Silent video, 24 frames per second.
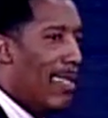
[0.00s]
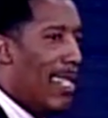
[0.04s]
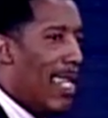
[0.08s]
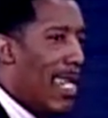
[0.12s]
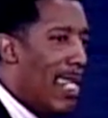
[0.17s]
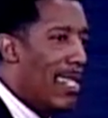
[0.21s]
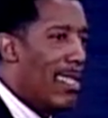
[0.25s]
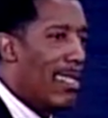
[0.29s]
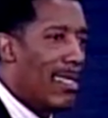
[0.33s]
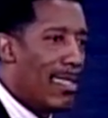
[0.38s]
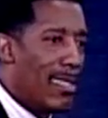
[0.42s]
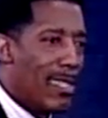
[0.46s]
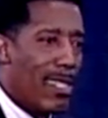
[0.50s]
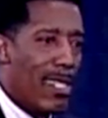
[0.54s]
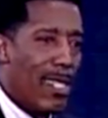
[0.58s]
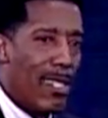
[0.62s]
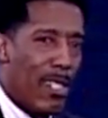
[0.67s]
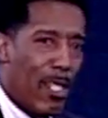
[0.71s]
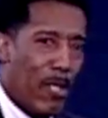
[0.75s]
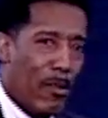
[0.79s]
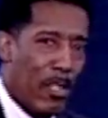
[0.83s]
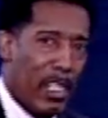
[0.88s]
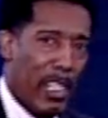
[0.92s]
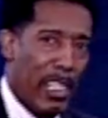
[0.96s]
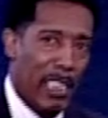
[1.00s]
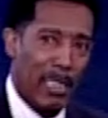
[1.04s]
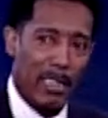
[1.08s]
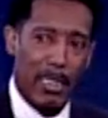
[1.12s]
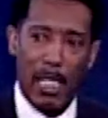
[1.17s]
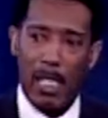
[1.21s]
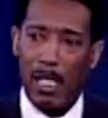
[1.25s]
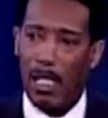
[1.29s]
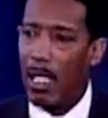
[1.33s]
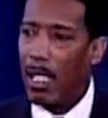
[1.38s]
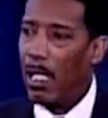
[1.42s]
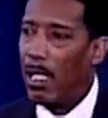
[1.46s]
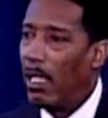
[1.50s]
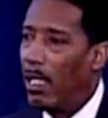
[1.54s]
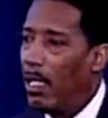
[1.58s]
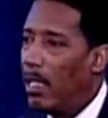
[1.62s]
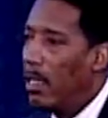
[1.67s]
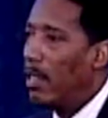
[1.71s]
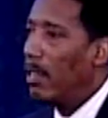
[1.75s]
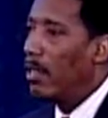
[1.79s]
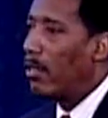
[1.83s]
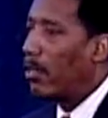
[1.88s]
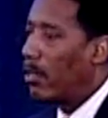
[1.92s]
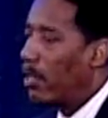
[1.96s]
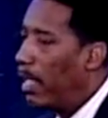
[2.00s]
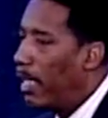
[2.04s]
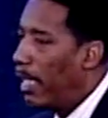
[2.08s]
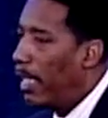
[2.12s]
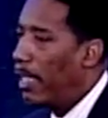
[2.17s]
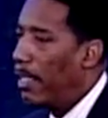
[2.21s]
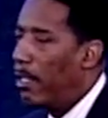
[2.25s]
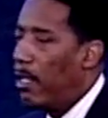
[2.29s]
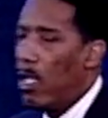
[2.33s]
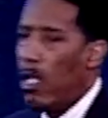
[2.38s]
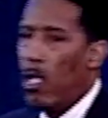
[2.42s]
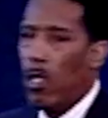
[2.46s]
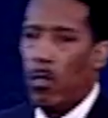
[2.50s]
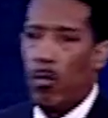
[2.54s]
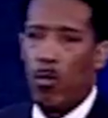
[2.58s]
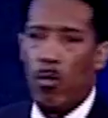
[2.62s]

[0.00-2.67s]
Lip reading: at the things that are seen.